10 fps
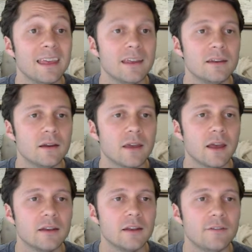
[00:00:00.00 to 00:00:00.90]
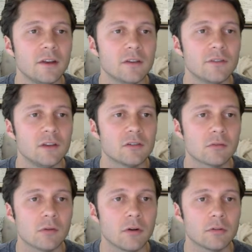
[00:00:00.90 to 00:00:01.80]
Again, if any of
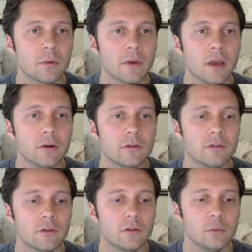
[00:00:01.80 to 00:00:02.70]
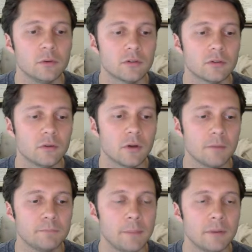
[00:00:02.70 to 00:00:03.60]
these are throwing errors, you would just
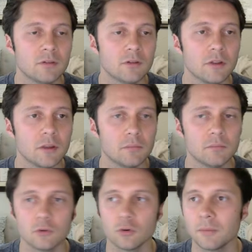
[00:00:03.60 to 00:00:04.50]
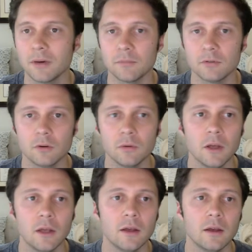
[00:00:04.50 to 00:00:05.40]
pip install them toward the bottom. So
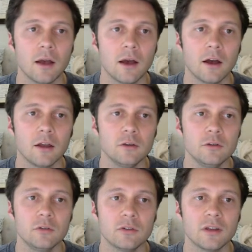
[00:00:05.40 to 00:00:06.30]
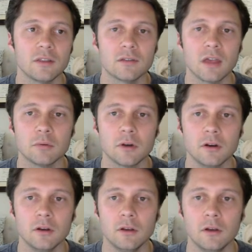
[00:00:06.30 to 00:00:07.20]
you just take this
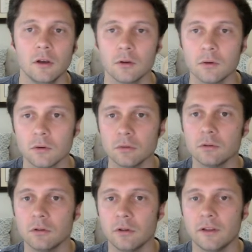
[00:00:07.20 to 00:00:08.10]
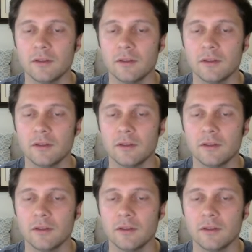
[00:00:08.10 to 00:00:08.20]
library, go to Google, and